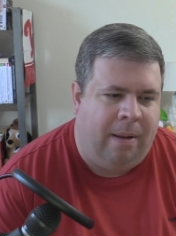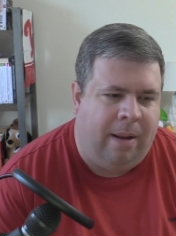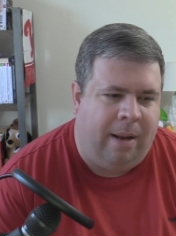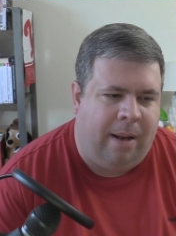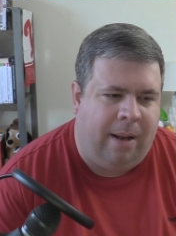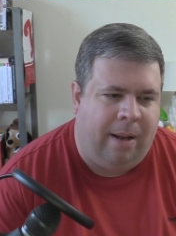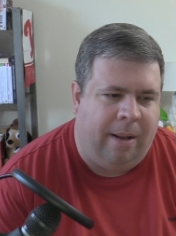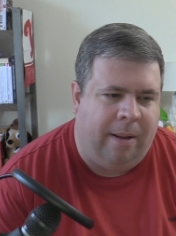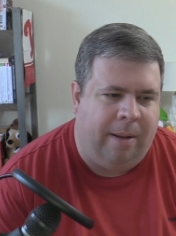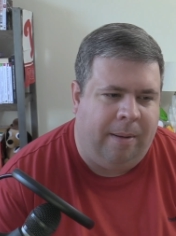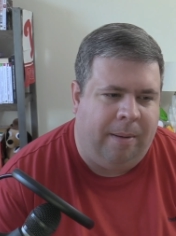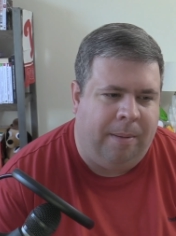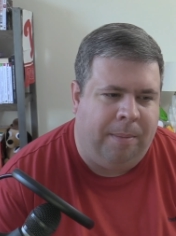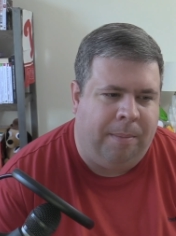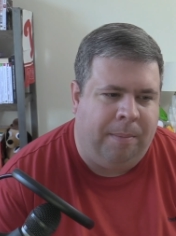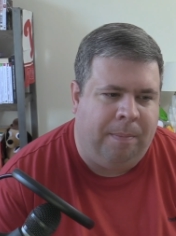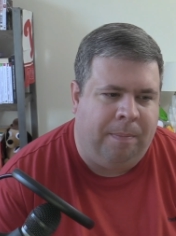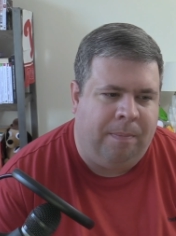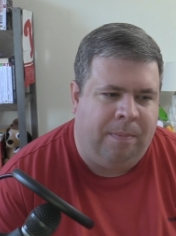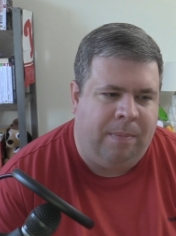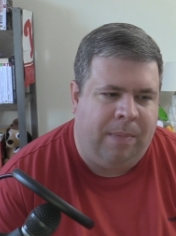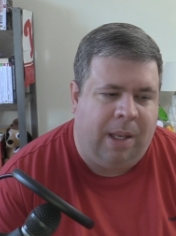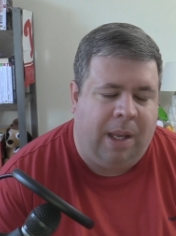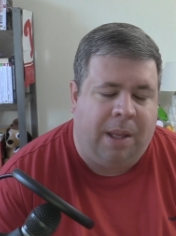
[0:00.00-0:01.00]

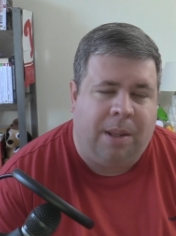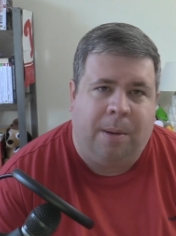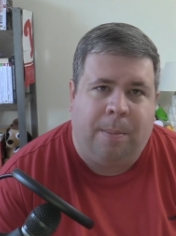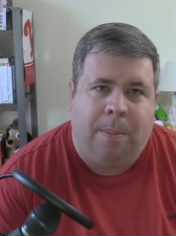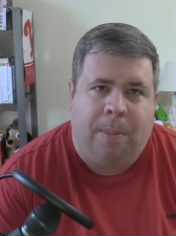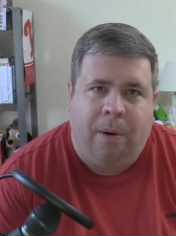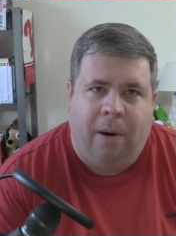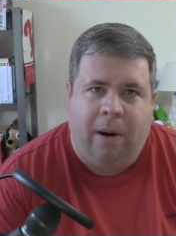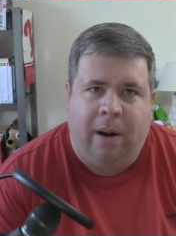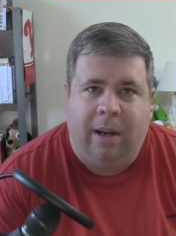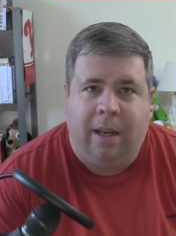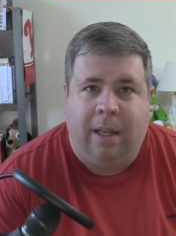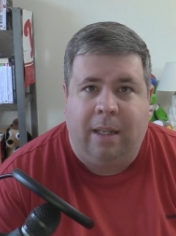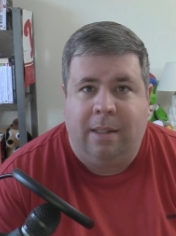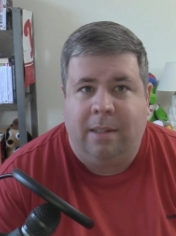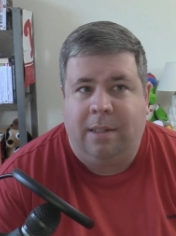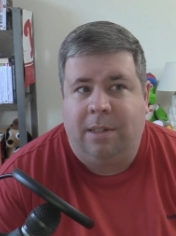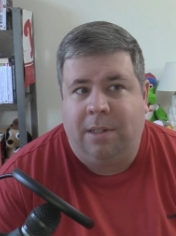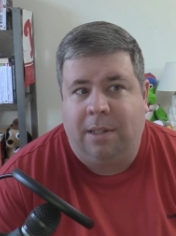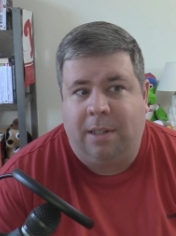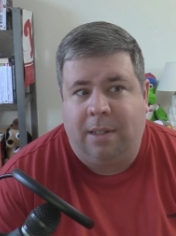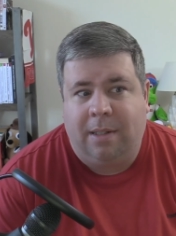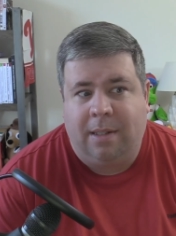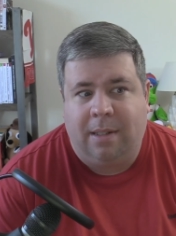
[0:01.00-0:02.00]
The other part is
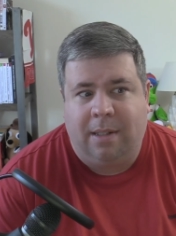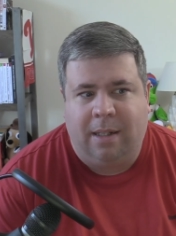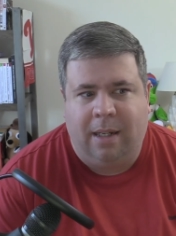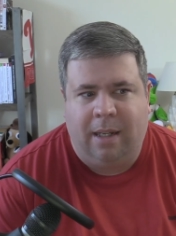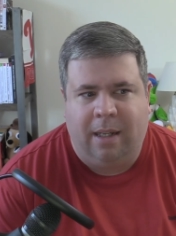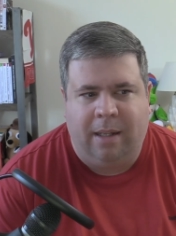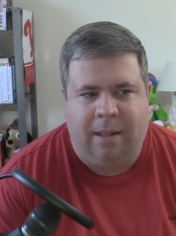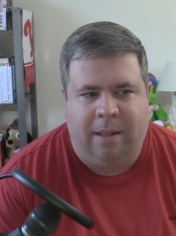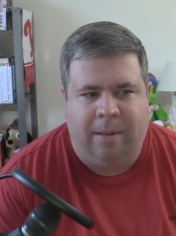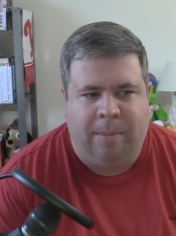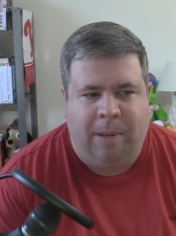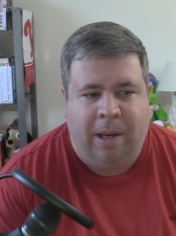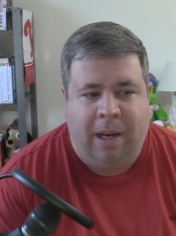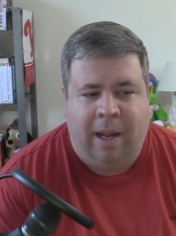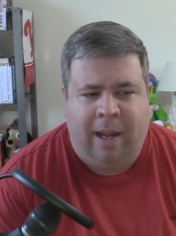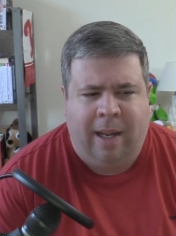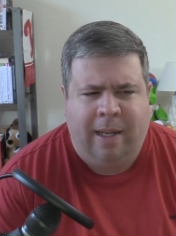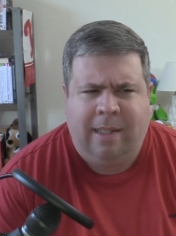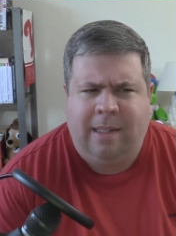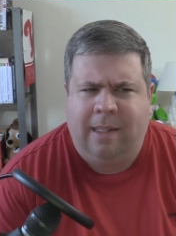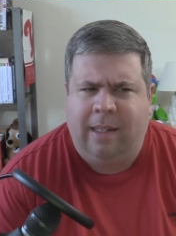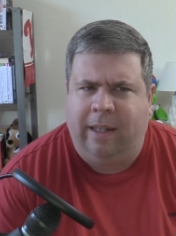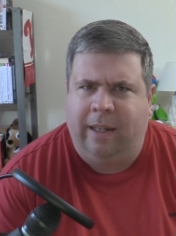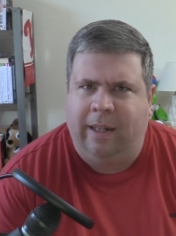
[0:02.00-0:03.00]
just my
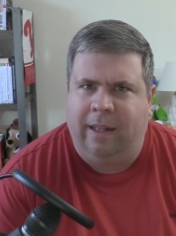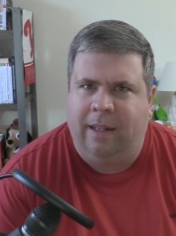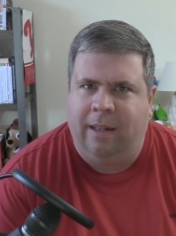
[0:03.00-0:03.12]
eyesight.